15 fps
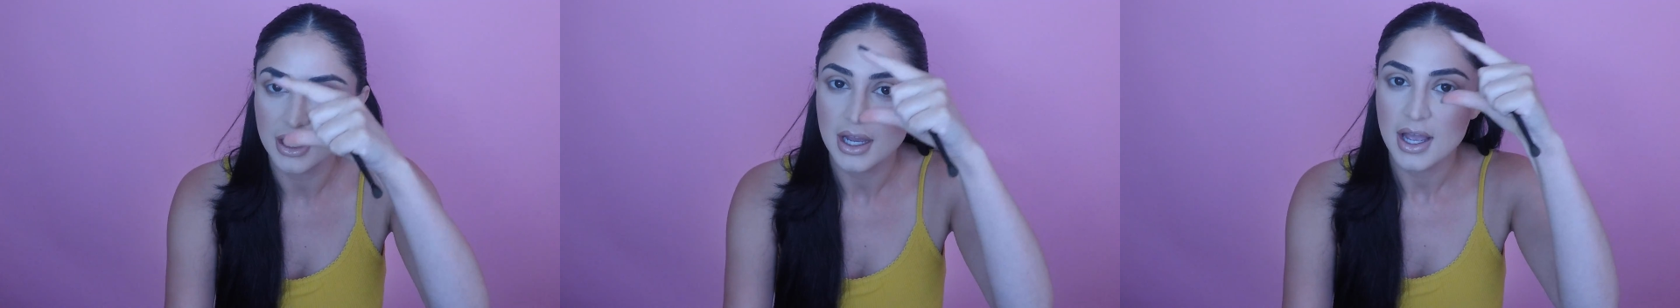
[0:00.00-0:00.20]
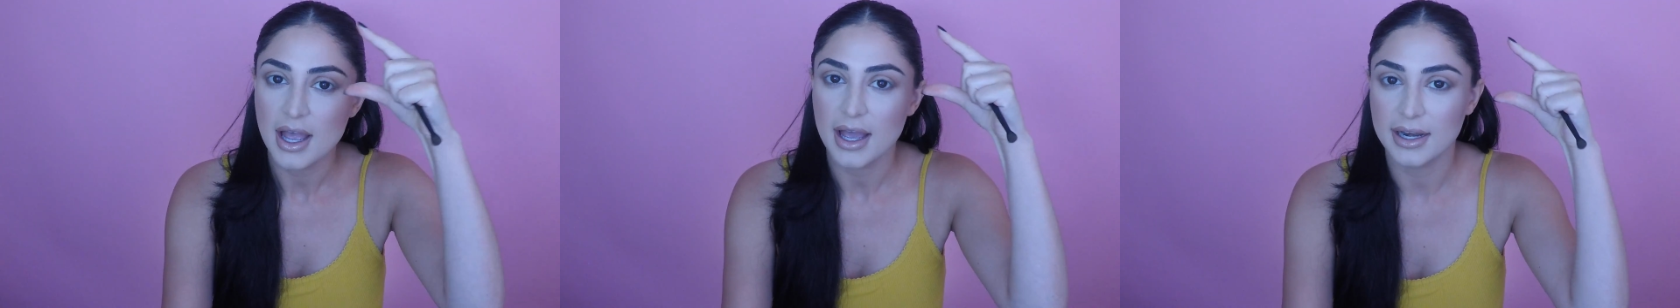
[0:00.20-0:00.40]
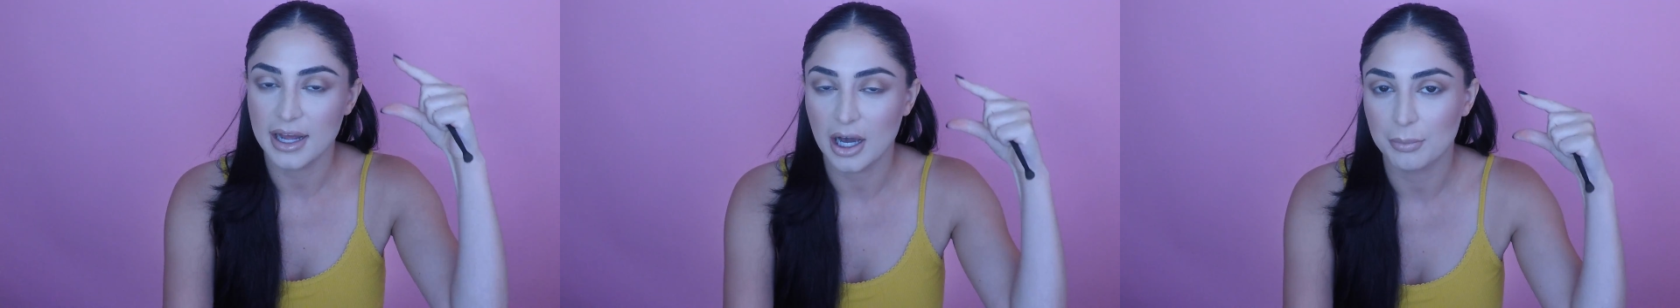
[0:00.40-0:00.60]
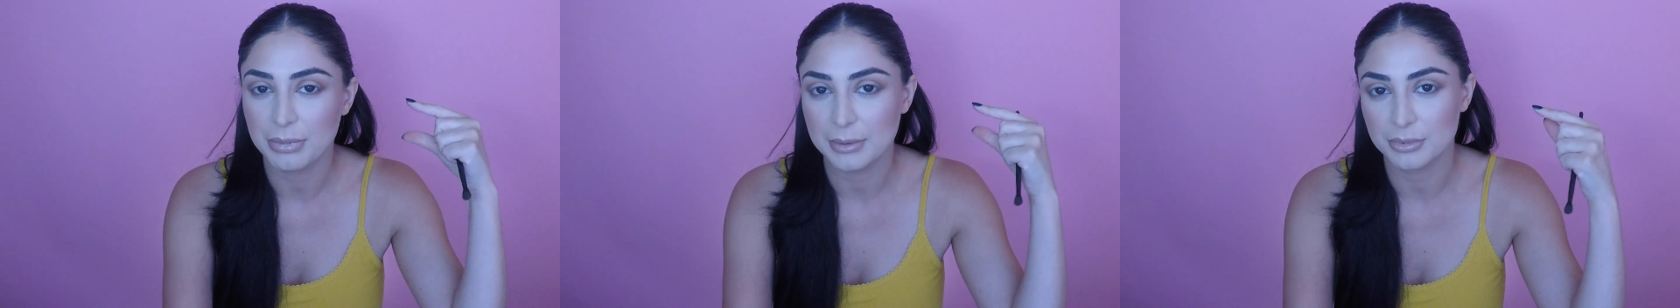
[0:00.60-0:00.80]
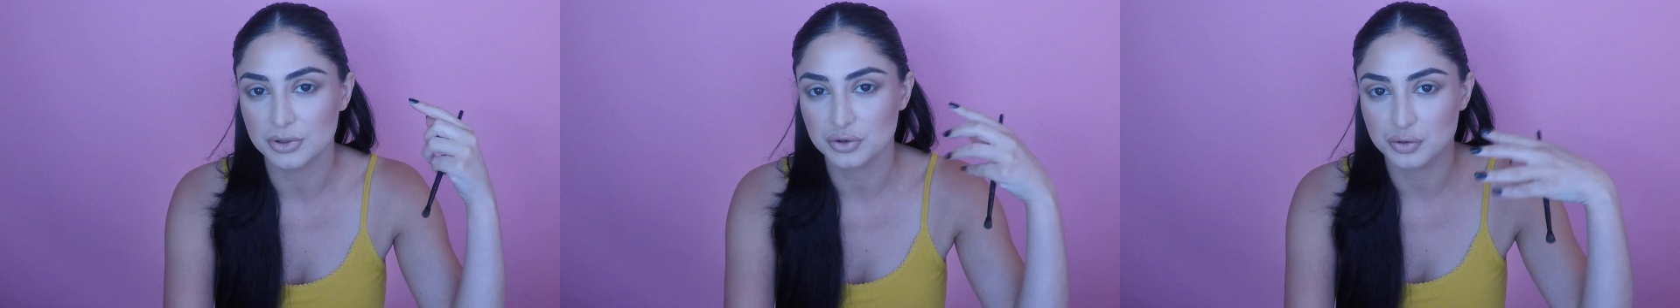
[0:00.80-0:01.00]
and how
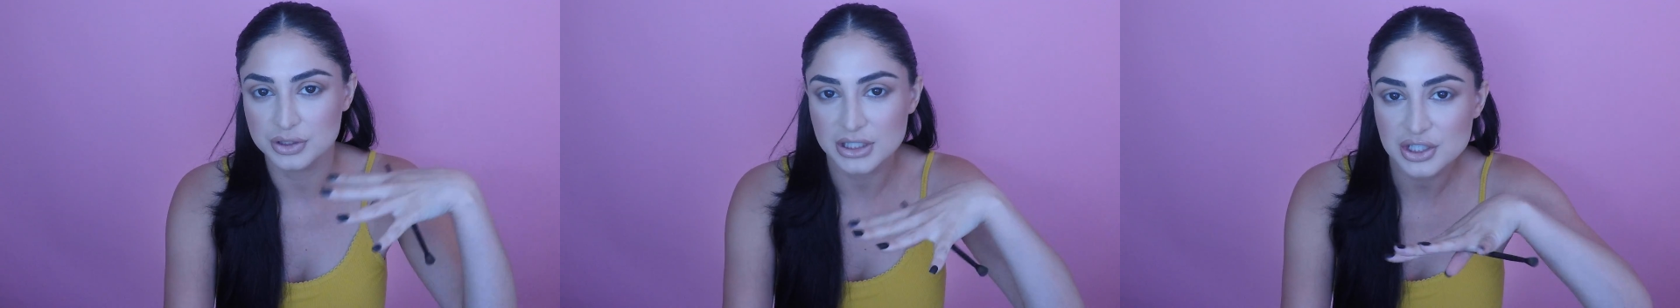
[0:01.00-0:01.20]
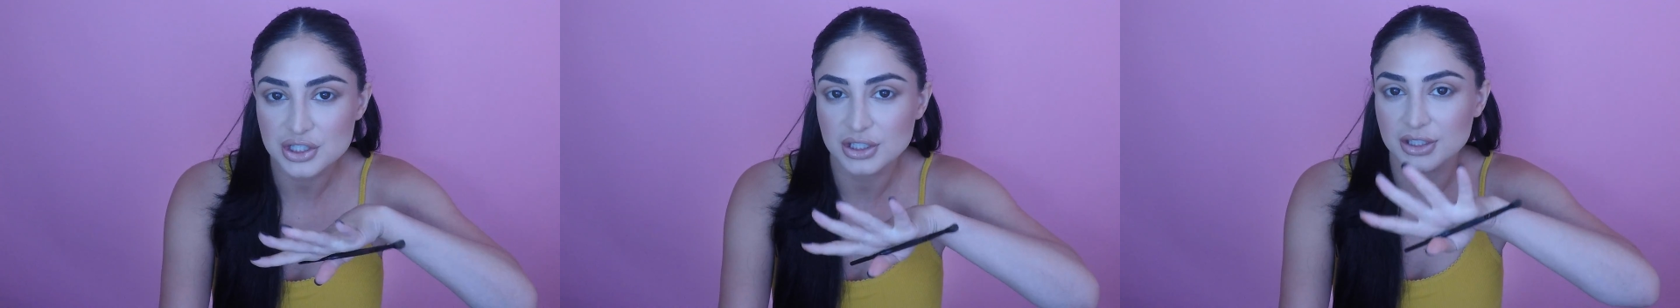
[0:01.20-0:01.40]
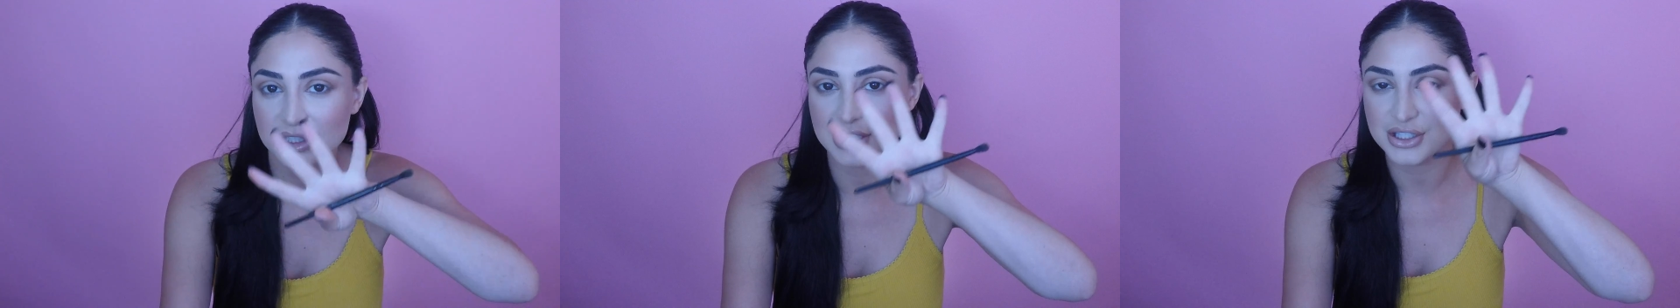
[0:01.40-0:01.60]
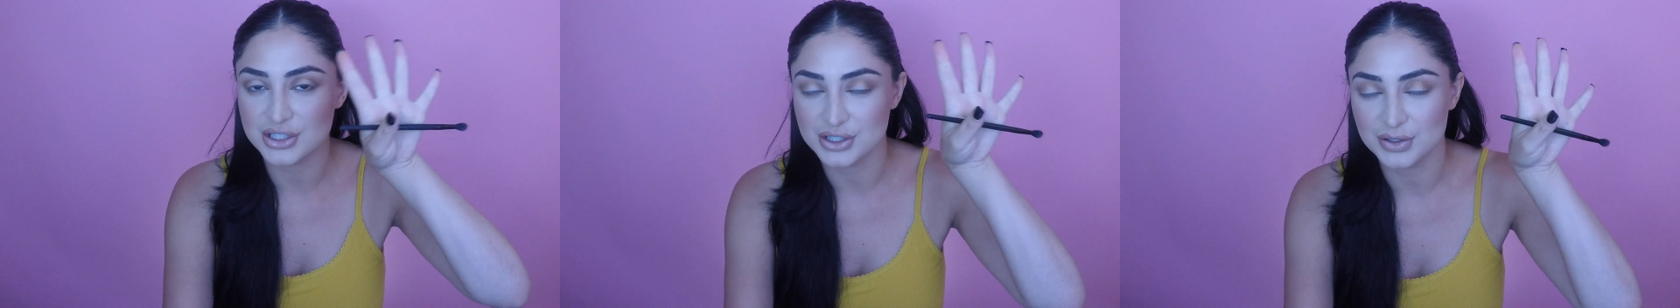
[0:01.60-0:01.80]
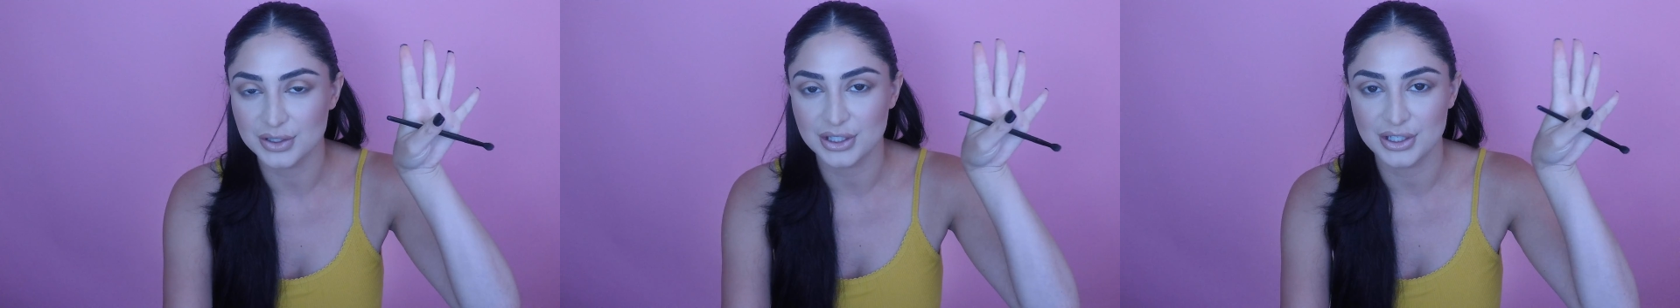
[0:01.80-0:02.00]
people traditionally do,
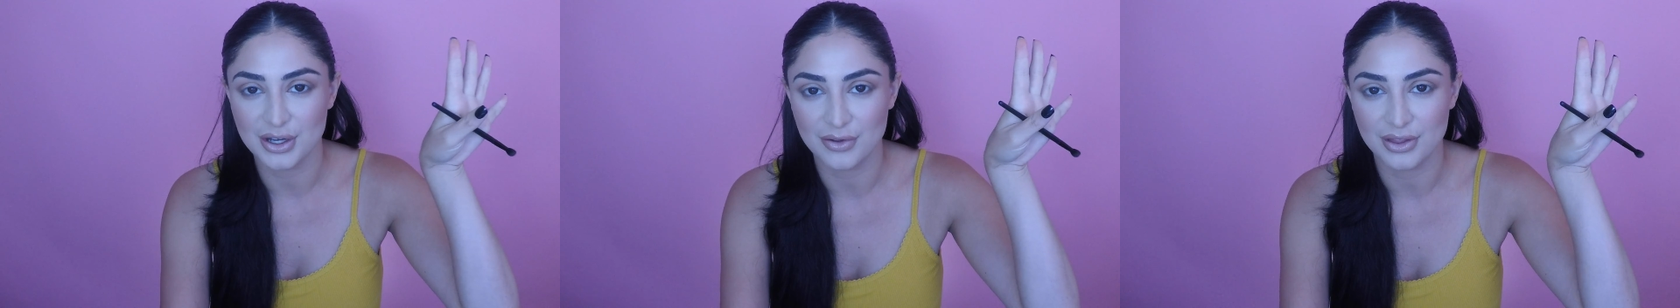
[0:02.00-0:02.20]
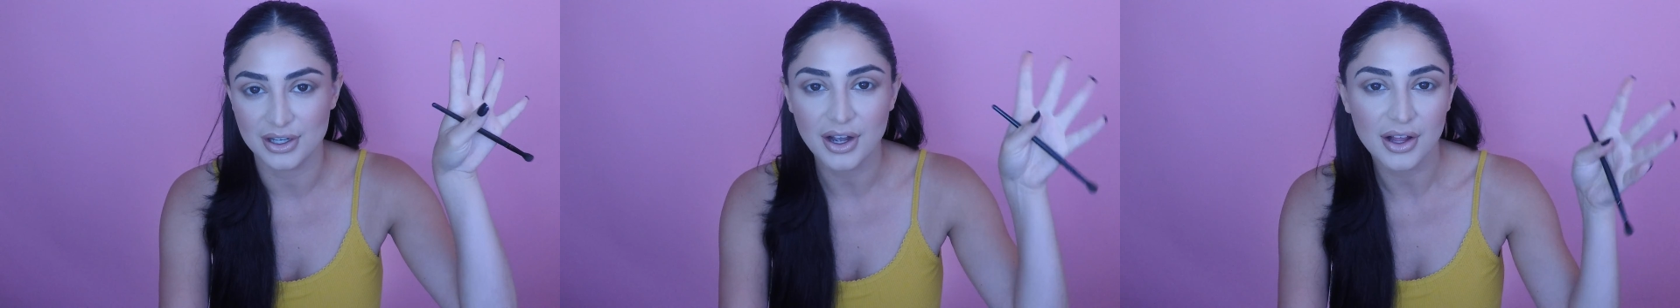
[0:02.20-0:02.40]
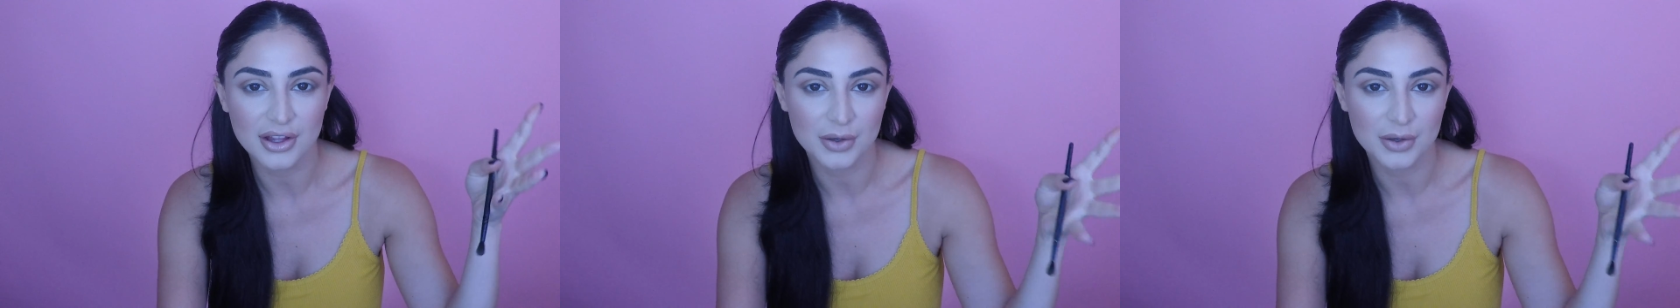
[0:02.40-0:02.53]
you know, the color.